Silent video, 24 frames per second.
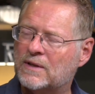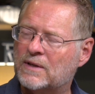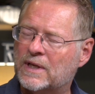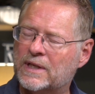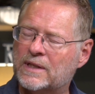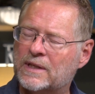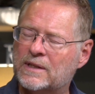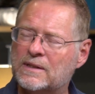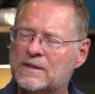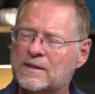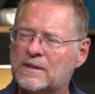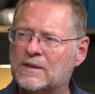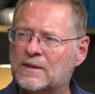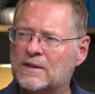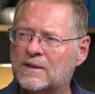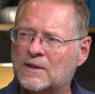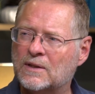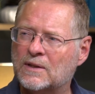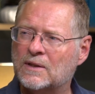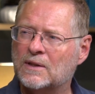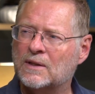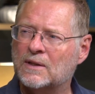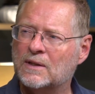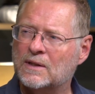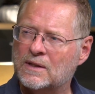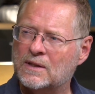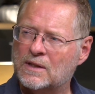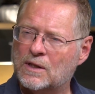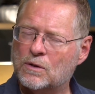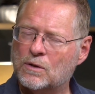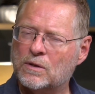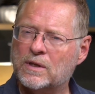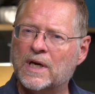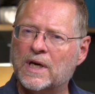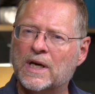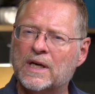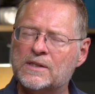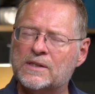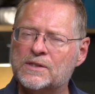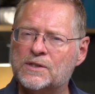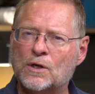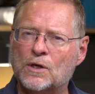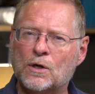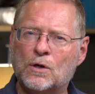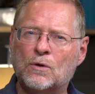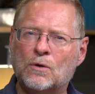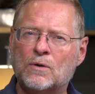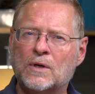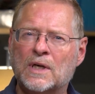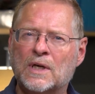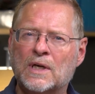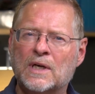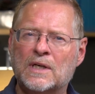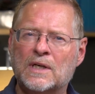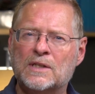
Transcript: Right. Yes. Okay. So